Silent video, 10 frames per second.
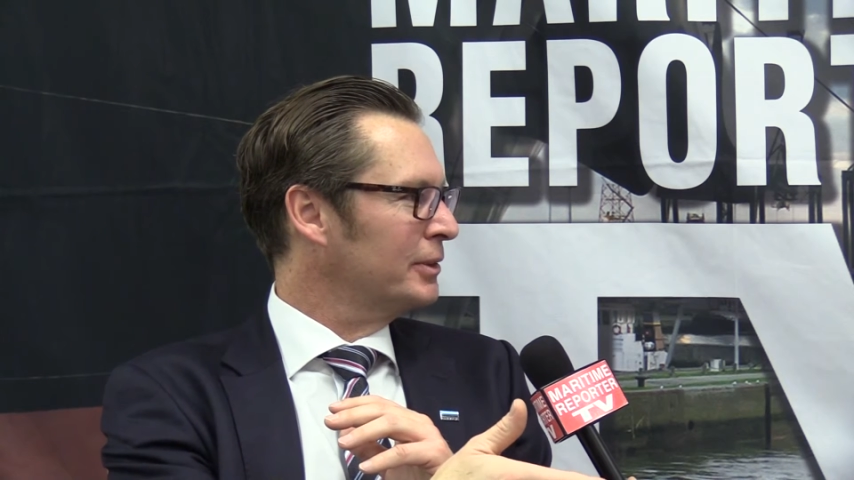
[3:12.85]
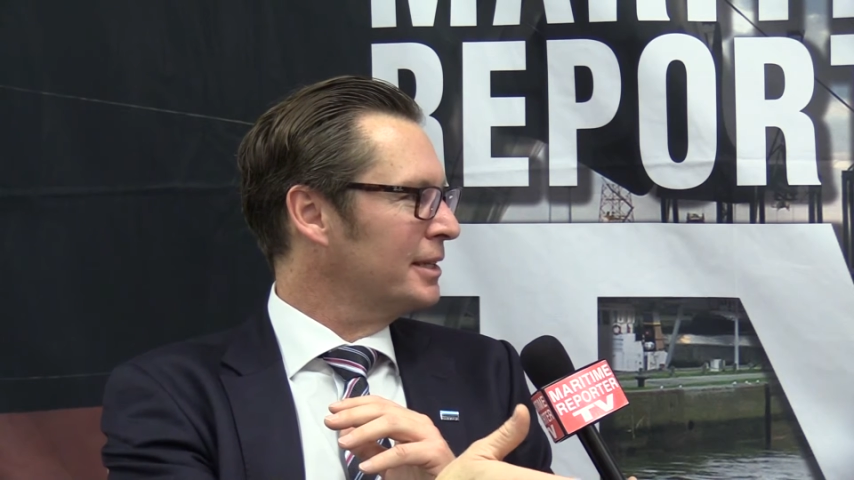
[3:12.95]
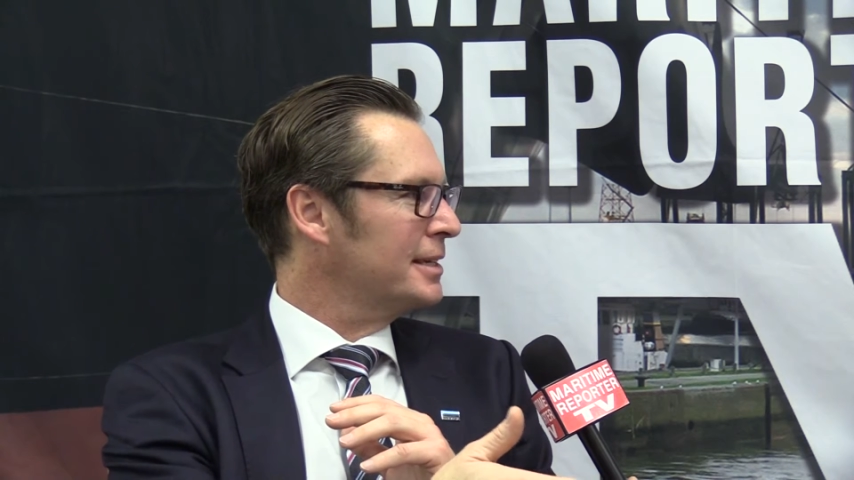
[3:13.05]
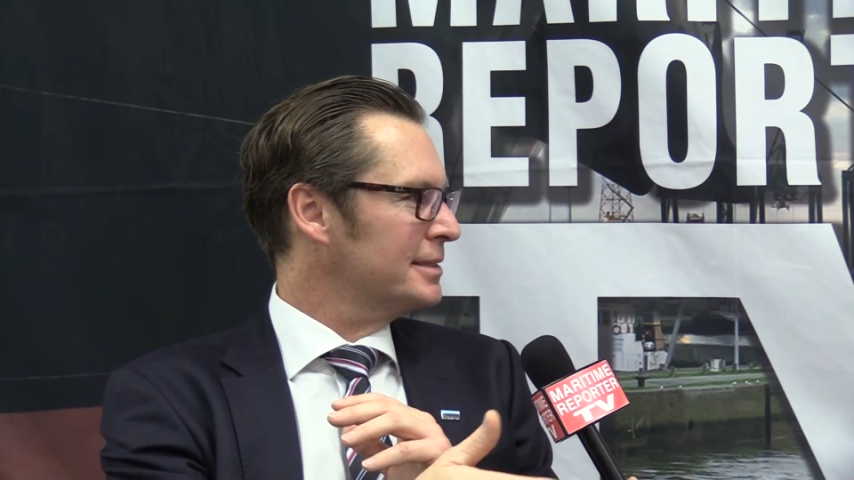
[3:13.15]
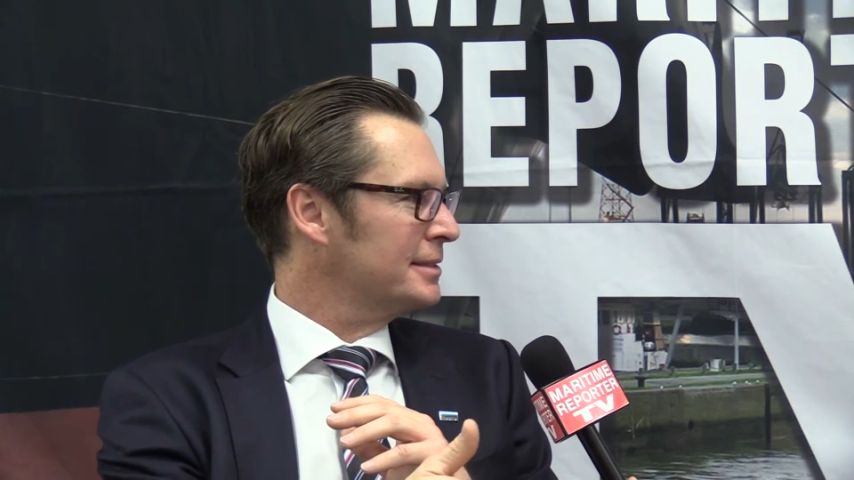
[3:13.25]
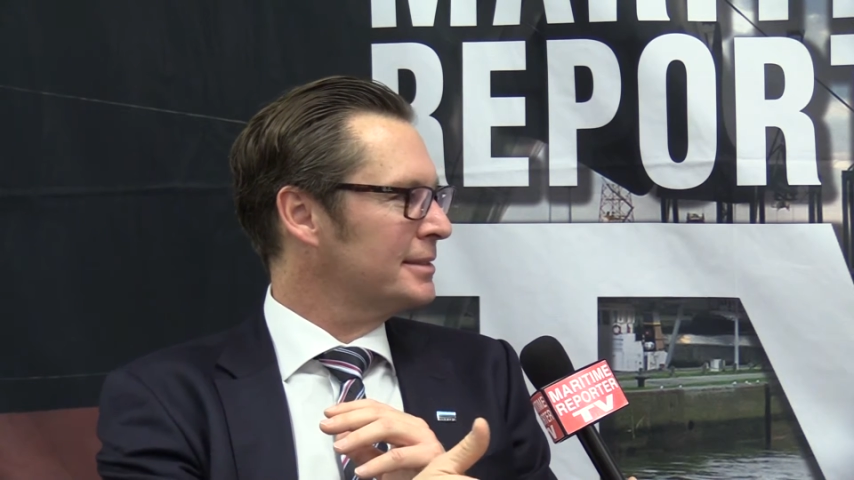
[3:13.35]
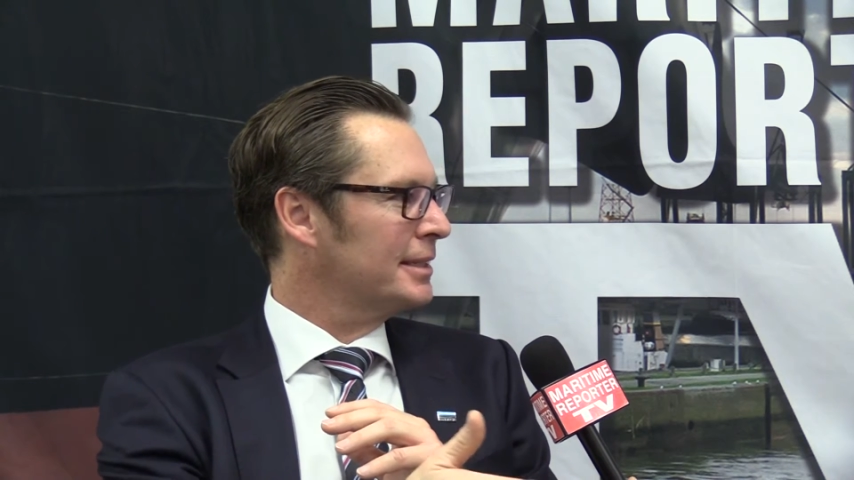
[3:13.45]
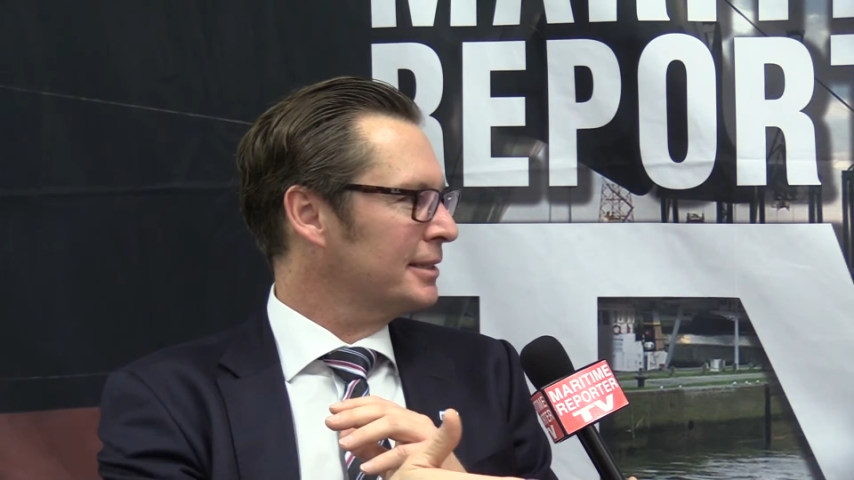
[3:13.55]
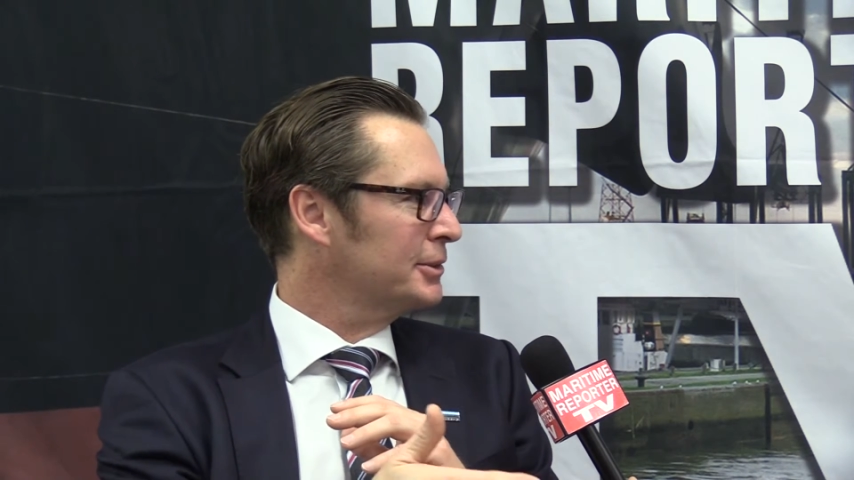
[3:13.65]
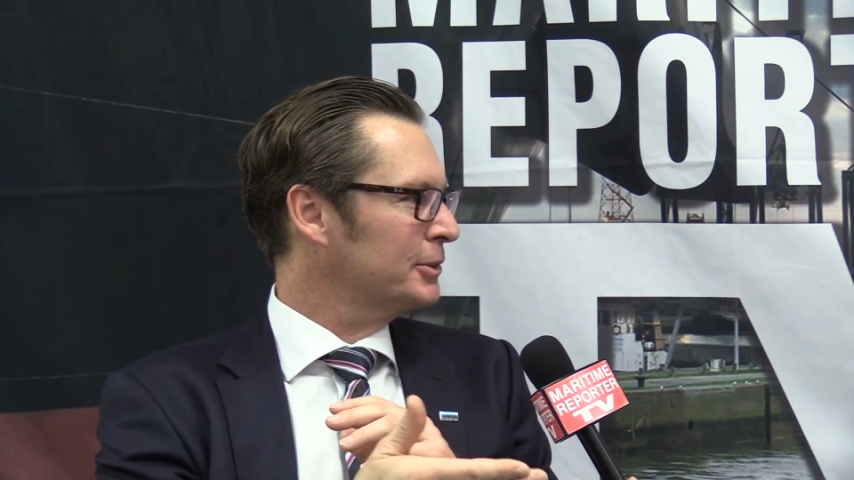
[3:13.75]
glasses
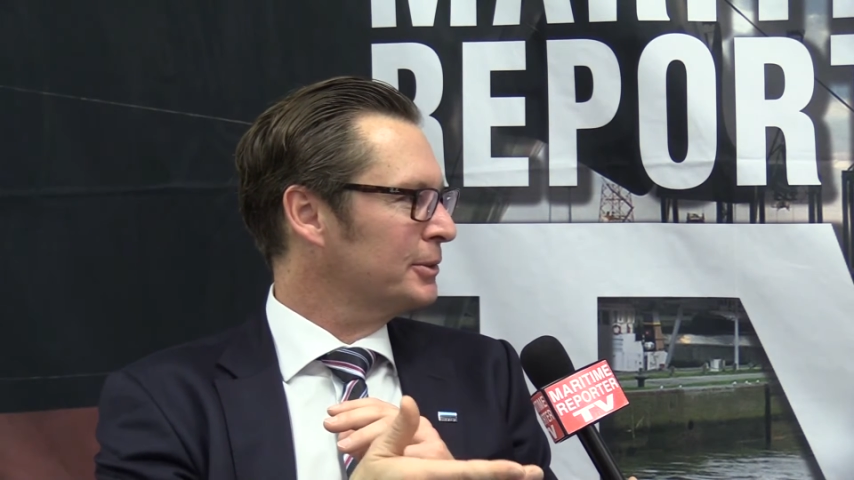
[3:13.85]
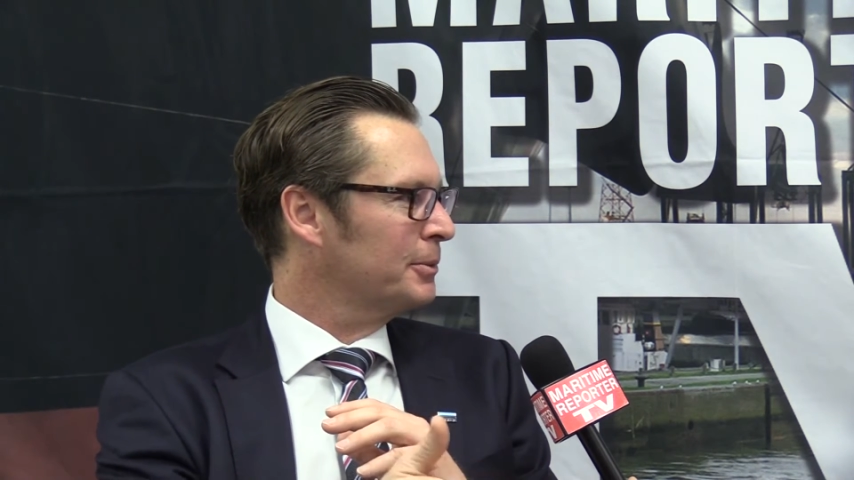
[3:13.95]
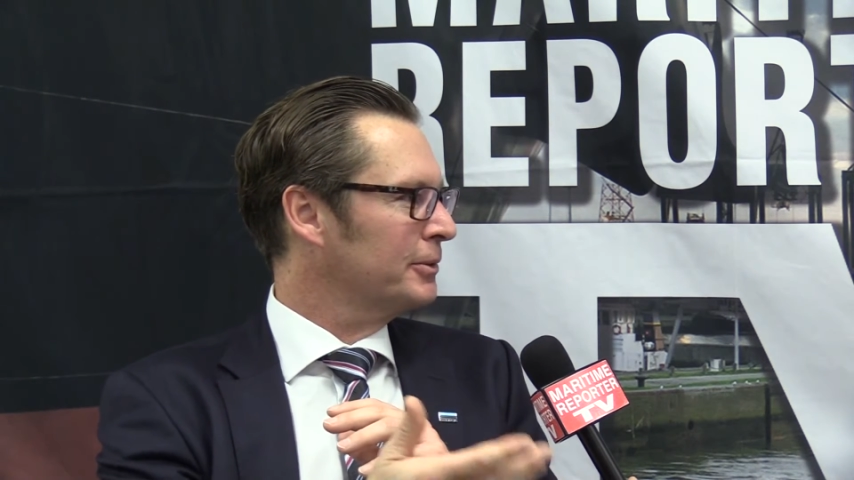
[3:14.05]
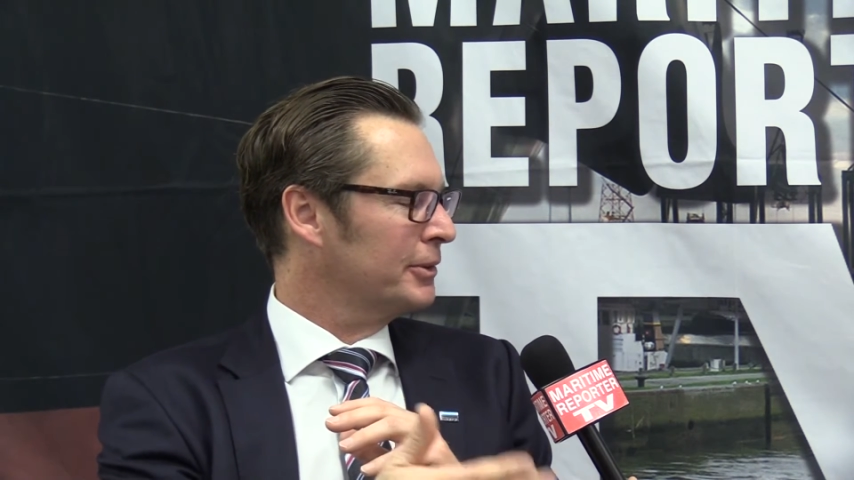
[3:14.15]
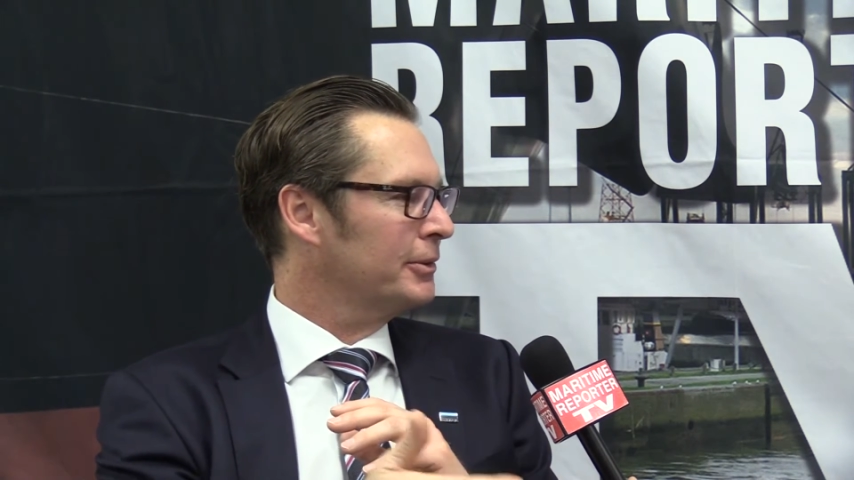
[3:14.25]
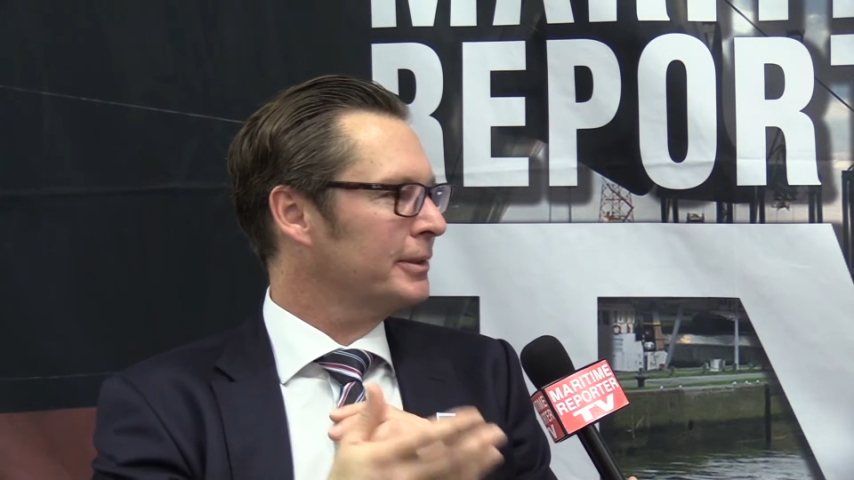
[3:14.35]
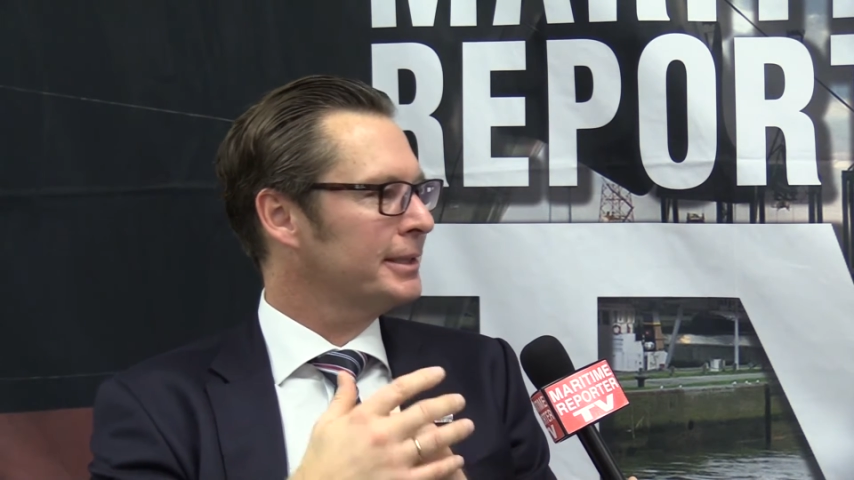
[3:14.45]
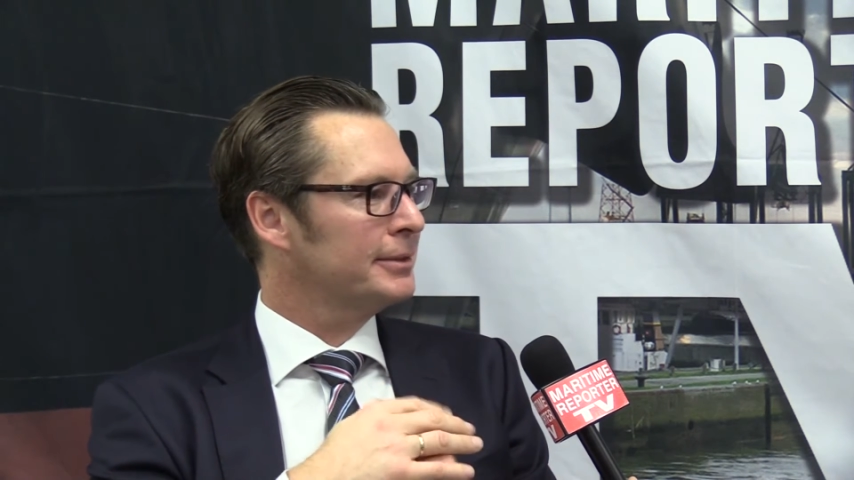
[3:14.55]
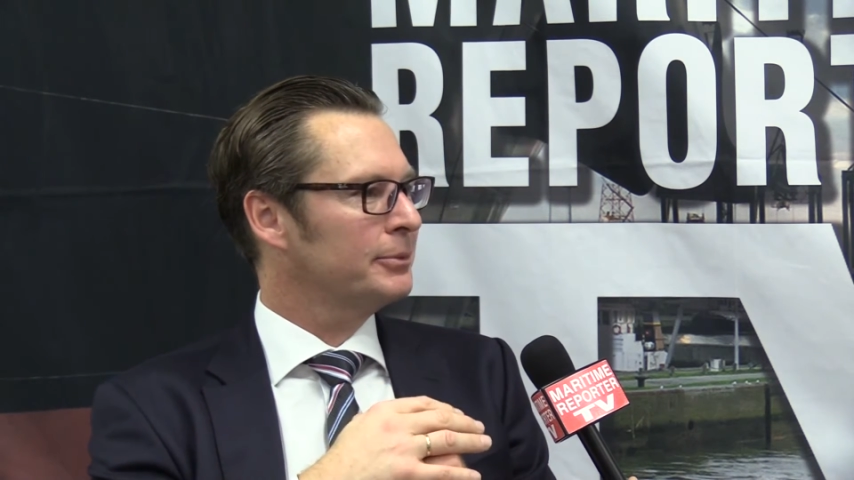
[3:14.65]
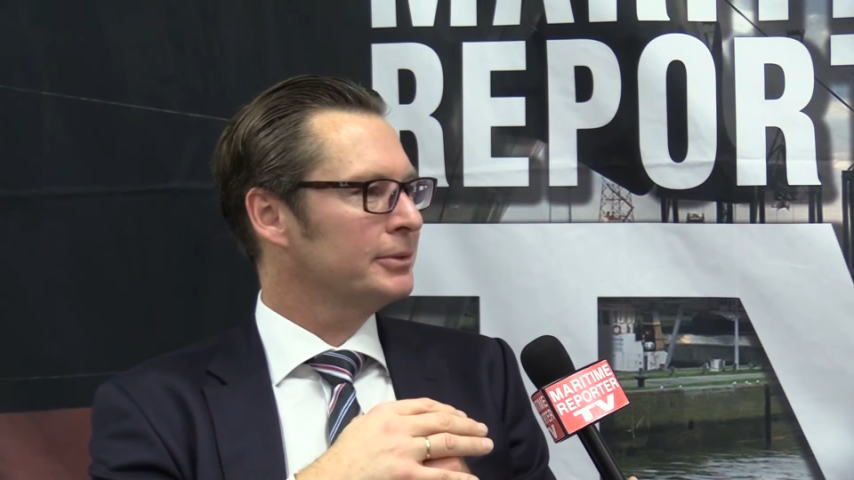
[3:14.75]
that I talked about
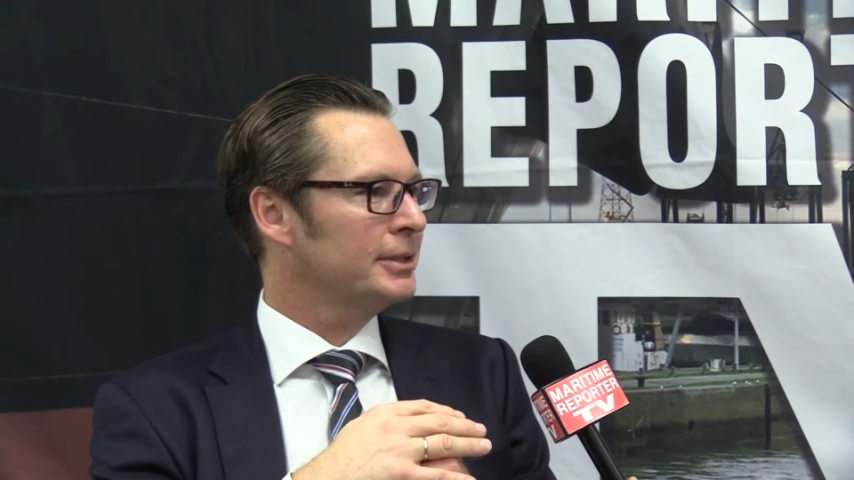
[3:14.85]
earlier